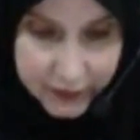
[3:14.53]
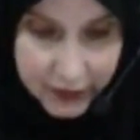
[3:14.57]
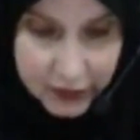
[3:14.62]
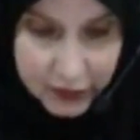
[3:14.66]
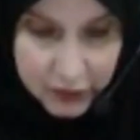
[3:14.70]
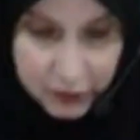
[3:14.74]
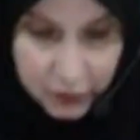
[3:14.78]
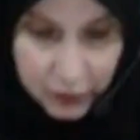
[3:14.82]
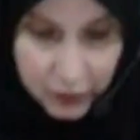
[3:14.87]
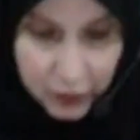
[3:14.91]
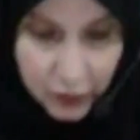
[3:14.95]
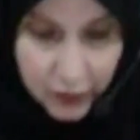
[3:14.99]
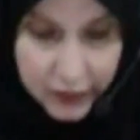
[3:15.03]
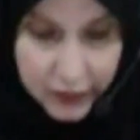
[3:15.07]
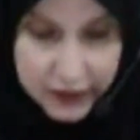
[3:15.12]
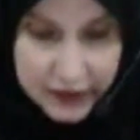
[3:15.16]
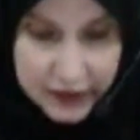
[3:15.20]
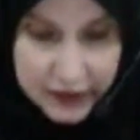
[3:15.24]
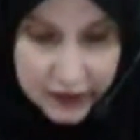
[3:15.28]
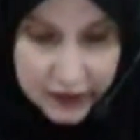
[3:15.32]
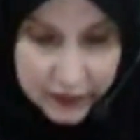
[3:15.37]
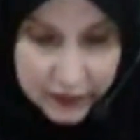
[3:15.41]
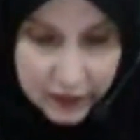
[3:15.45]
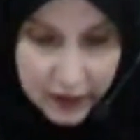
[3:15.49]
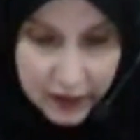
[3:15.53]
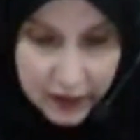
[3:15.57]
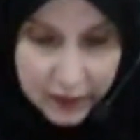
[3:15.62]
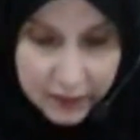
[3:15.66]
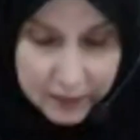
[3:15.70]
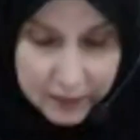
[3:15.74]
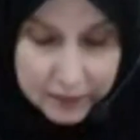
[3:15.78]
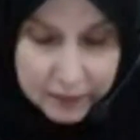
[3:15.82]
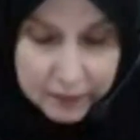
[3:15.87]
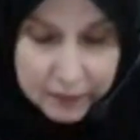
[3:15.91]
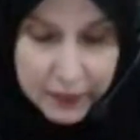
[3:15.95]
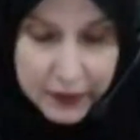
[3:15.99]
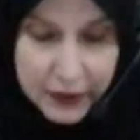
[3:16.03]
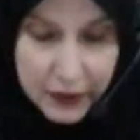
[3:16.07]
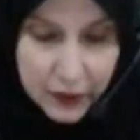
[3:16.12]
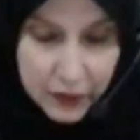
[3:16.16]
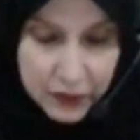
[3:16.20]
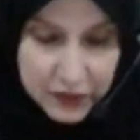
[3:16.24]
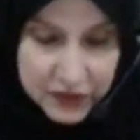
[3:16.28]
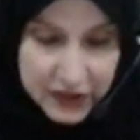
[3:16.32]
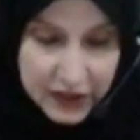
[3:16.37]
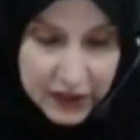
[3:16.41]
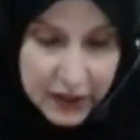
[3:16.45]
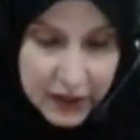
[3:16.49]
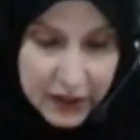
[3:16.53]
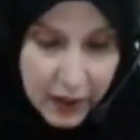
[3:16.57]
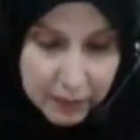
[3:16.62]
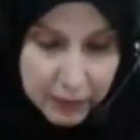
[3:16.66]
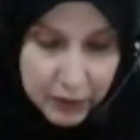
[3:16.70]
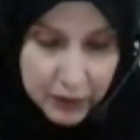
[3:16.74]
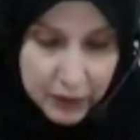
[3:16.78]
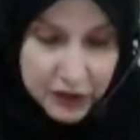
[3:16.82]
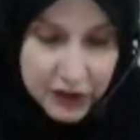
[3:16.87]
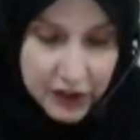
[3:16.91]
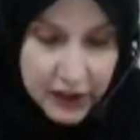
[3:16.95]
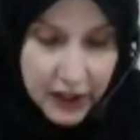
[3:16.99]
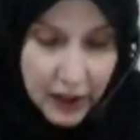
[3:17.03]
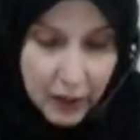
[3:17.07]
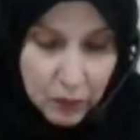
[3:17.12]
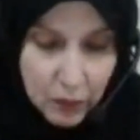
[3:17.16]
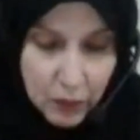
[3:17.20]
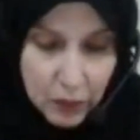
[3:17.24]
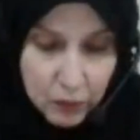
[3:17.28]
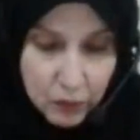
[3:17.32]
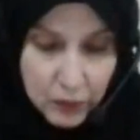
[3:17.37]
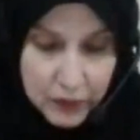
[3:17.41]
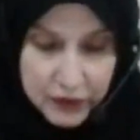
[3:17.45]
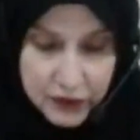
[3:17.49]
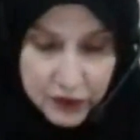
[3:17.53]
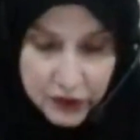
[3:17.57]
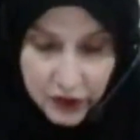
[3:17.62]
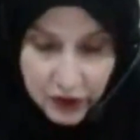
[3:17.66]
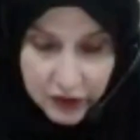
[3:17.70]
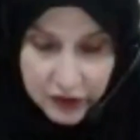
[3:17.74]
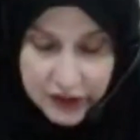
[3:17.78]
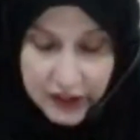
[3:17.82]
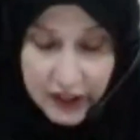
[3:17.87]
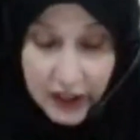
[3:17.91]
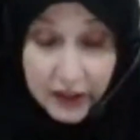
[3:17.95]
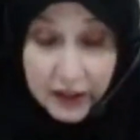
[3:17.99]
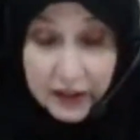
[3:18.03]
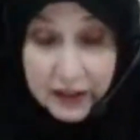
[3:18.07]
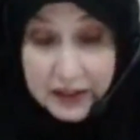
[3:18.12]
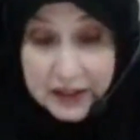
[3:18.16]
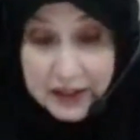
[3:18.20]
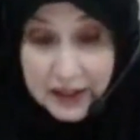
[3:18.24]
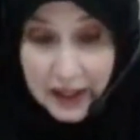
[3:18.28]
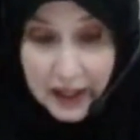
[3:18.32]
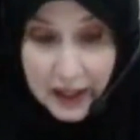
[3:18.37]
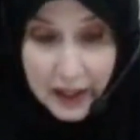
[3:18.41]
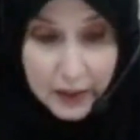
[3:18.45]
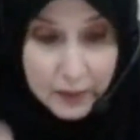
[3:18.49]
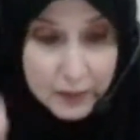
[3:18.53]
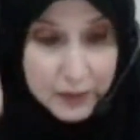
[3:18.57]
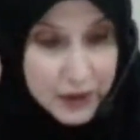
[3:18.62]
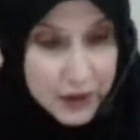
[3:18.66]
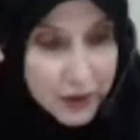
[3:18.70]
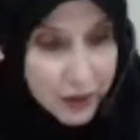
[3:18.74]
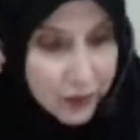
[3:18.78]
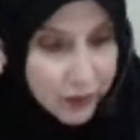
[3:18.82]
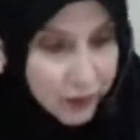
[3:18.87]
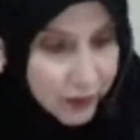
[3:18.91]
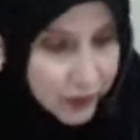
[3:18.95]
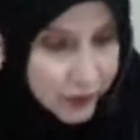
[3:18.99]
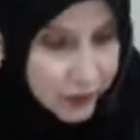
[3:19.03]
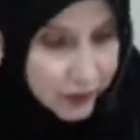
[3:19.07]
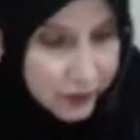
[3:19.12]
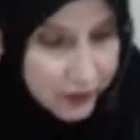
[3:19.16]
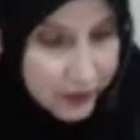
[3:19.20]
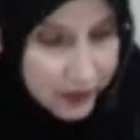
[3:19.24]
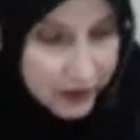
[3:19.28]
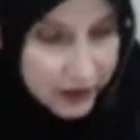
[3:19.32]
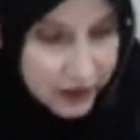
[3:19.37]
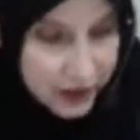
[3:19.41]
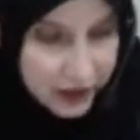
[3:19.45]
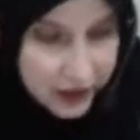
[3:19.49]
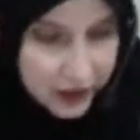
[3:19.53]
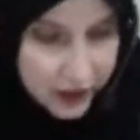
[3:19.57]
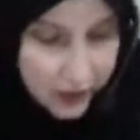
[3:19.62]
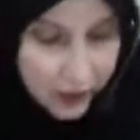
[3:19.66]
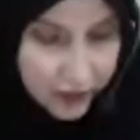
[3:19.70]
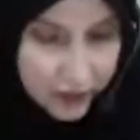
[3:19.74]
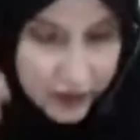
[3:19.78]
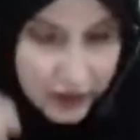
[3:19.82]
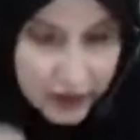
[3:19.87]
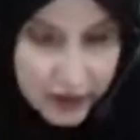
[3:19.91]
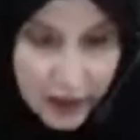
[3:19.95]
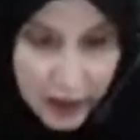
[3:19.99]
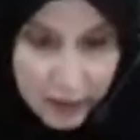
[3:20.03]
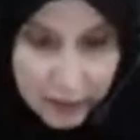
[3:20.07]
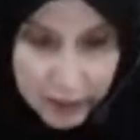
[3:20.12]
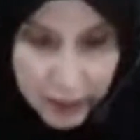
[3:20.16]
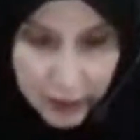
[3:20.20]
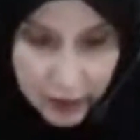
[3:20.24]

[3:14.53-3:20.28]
Because we're going to be using numbers again when we start telling time, so you need to know the numbers.